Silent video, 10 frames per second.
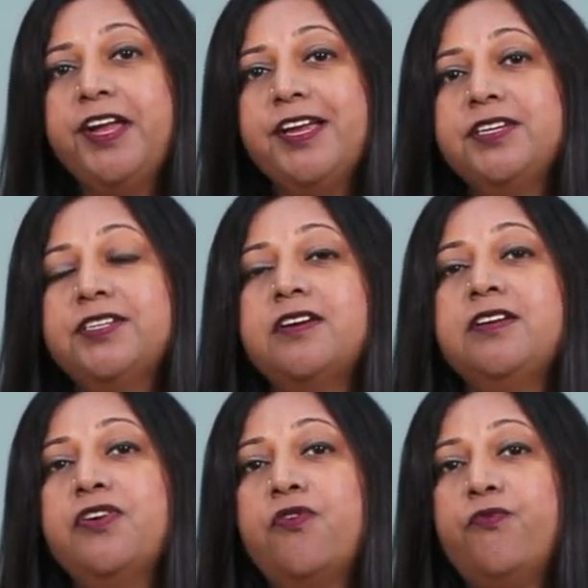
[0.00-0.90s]

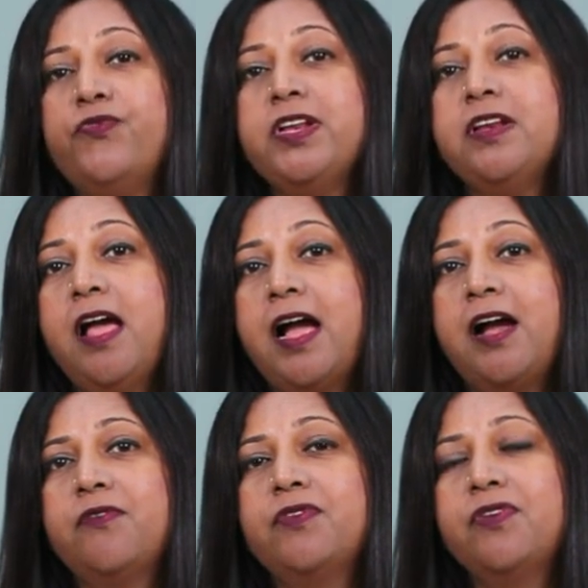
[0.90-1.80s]
Intern will
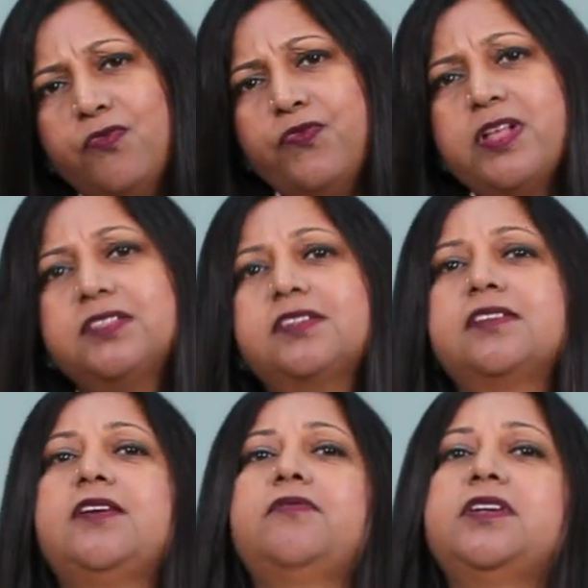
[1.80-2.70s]
have first
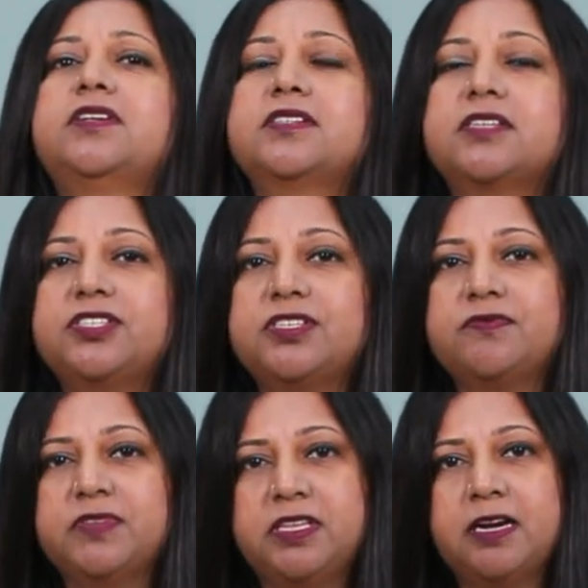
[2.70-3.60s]
level
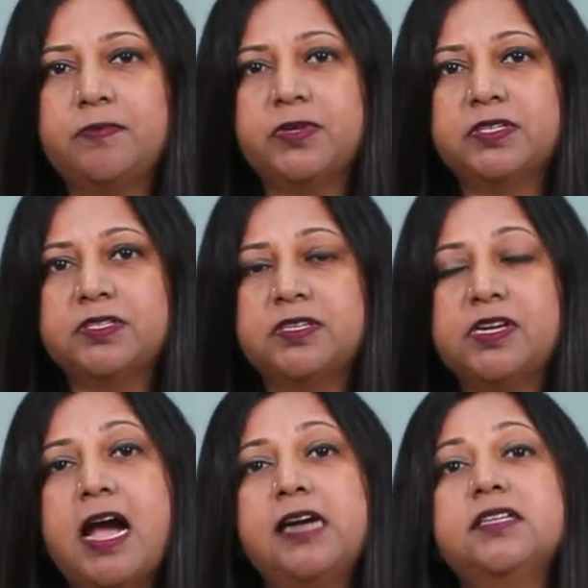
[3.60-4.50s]
discussion with that
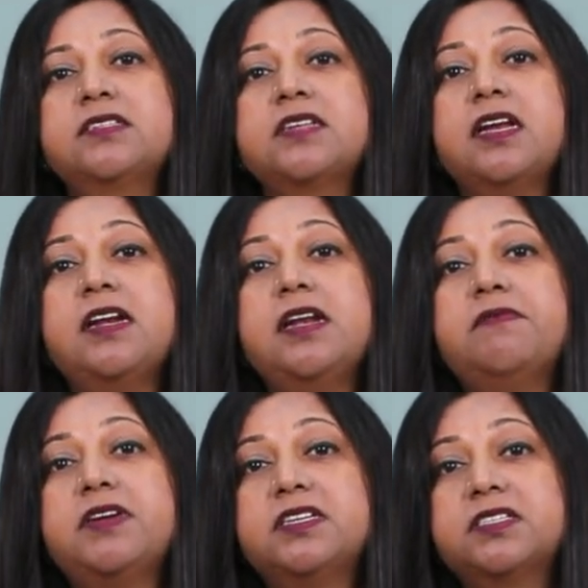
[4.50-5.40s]
person, and the second
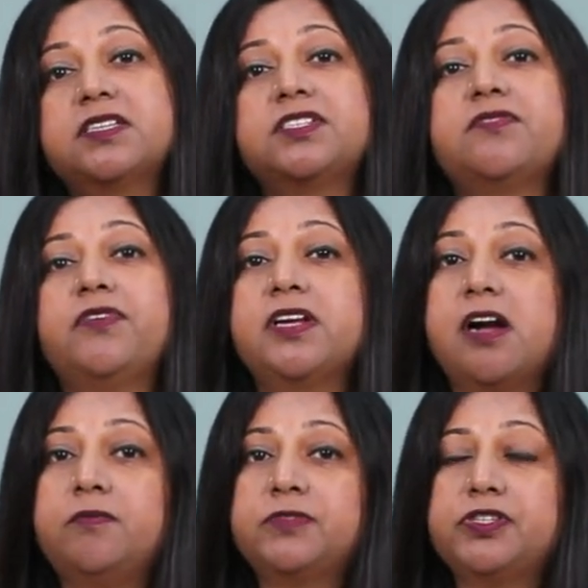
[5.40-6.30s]
level discussion will
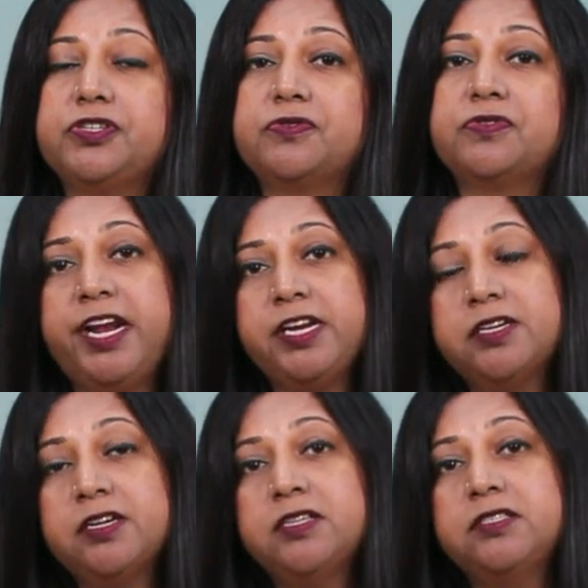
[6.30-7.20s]
come to you.
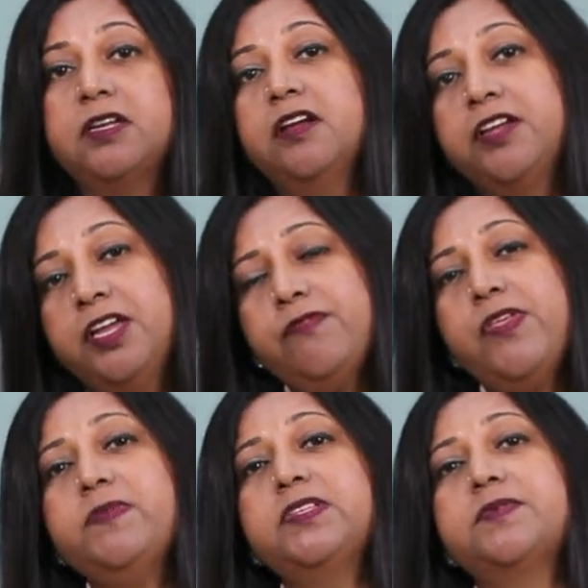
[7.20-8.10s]
Interns, give
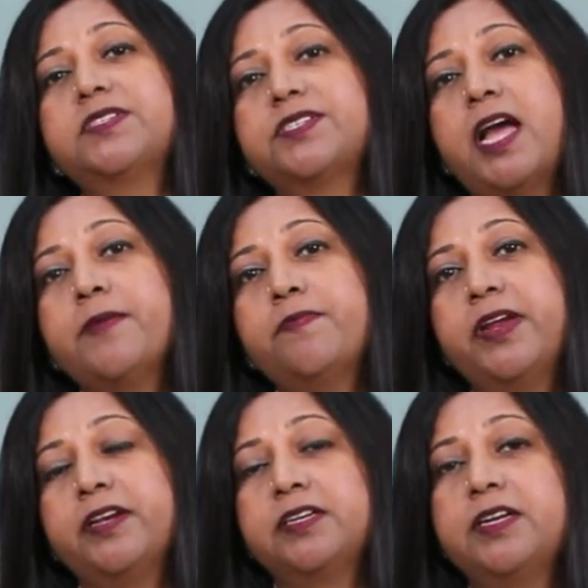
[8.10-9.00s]
them some
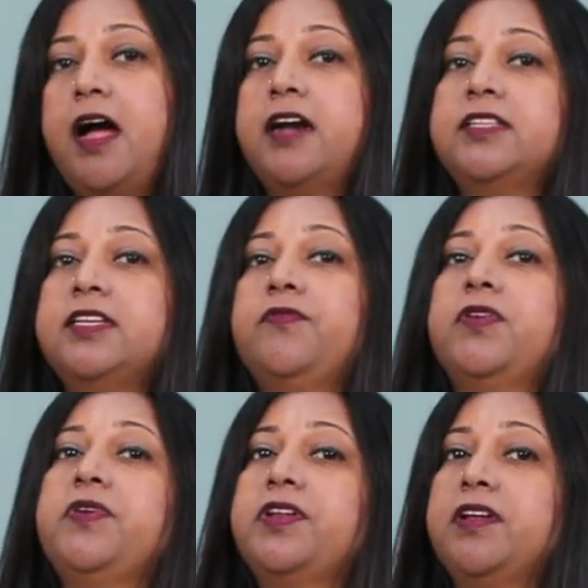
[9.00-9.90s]
stipend and they
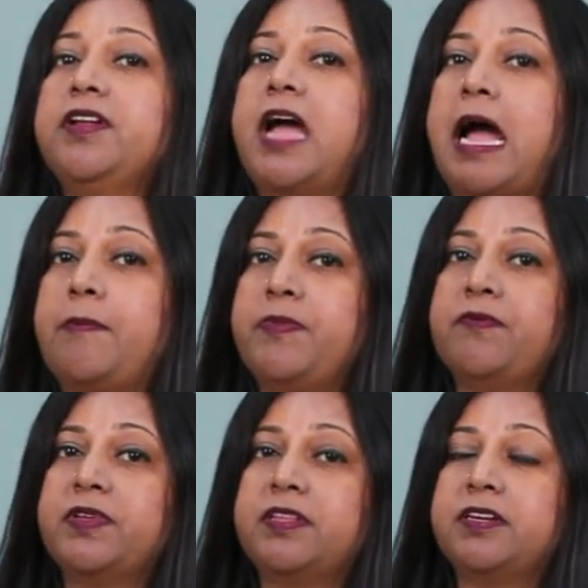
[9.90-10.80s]
will be really happy
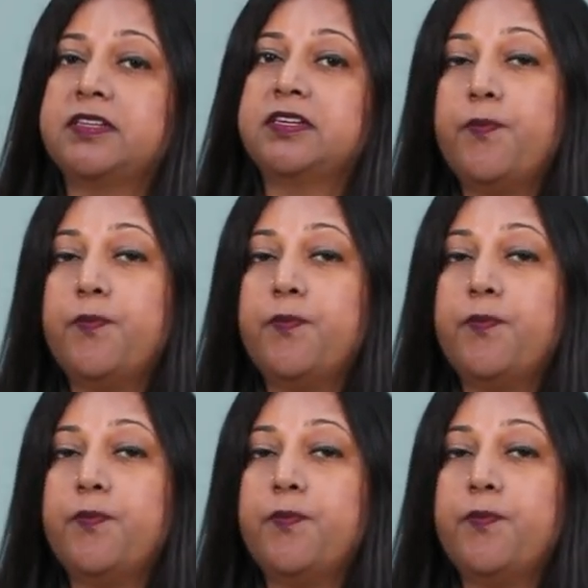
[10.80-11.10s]
with it.